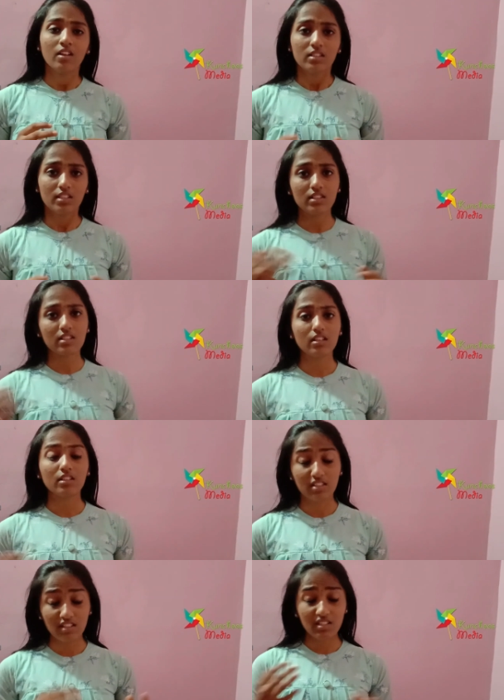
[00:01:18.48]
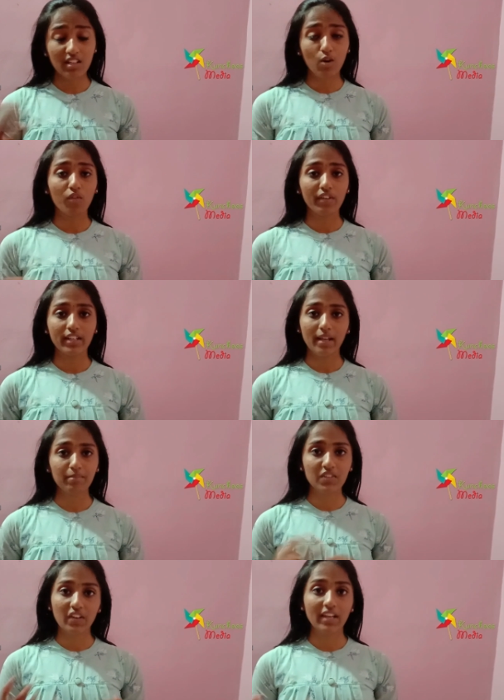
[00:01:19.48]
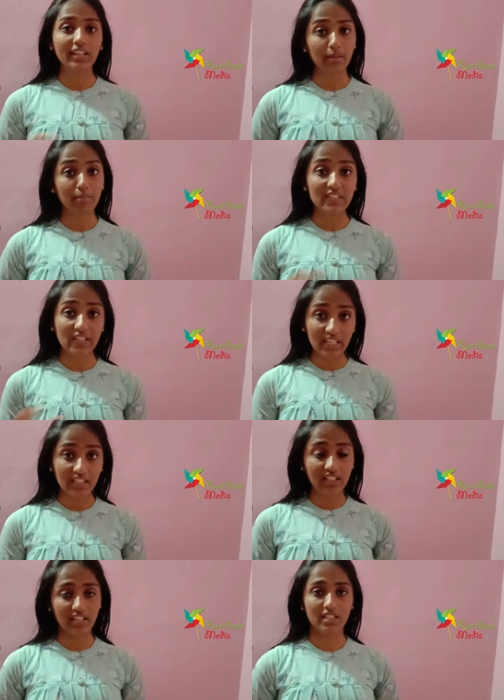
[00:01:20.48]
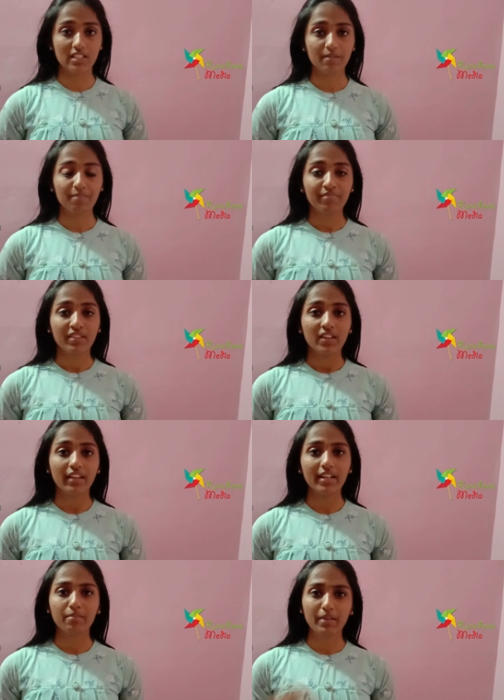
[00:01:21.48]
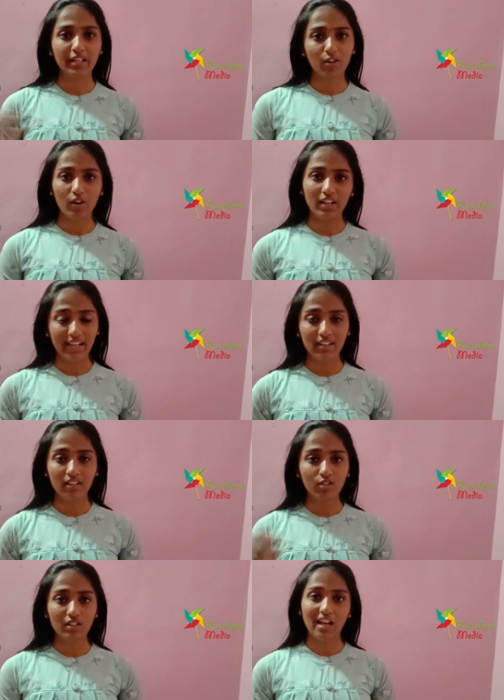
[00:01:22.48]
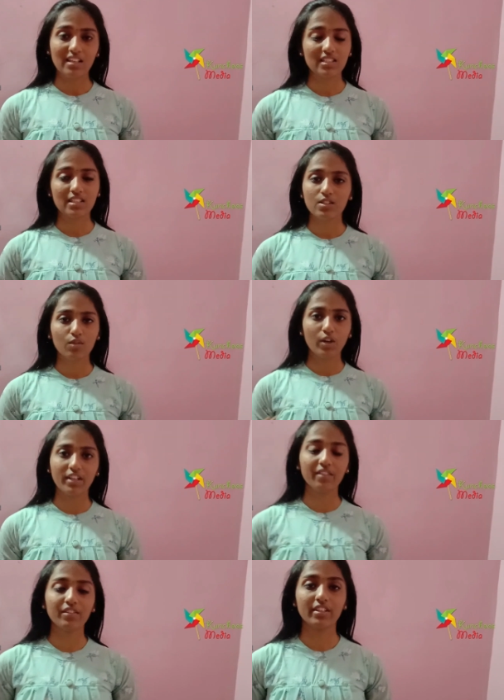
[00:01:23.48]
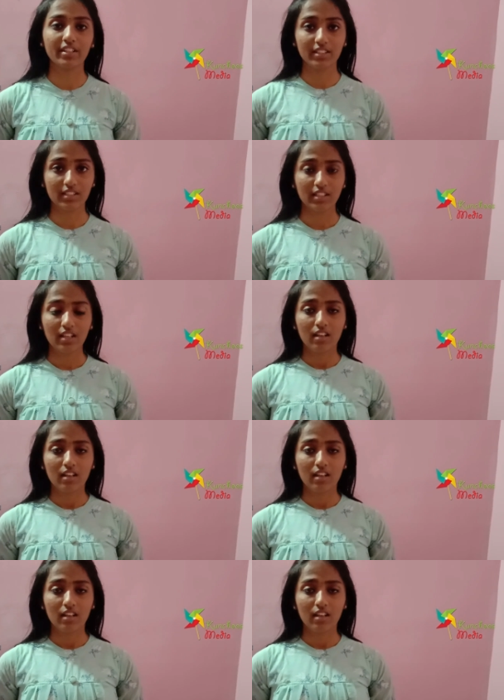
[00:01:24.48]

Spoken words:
Since the COVID time, the screen time has increased, right? Be it online, classes or whatever it is.